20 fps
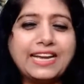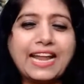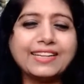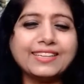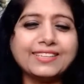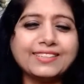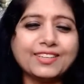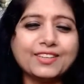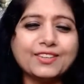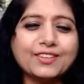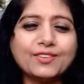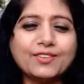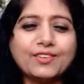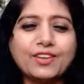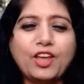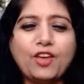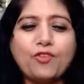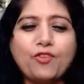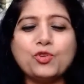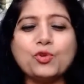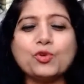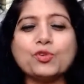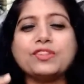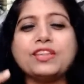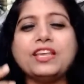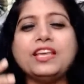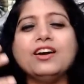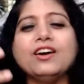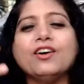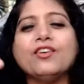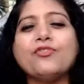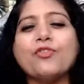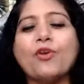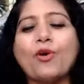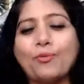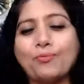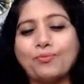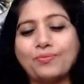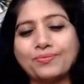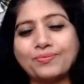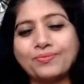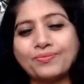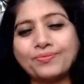next if you see her form